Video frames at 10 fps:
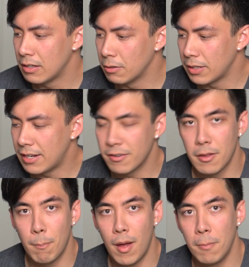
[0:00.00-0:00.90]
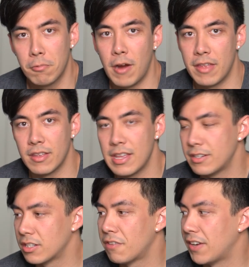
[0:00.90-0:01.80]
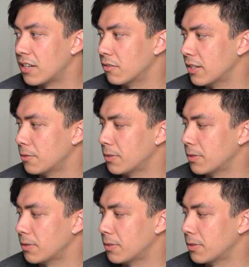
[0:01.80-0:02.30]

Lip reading: You'll hear the pump rather than just fan noise,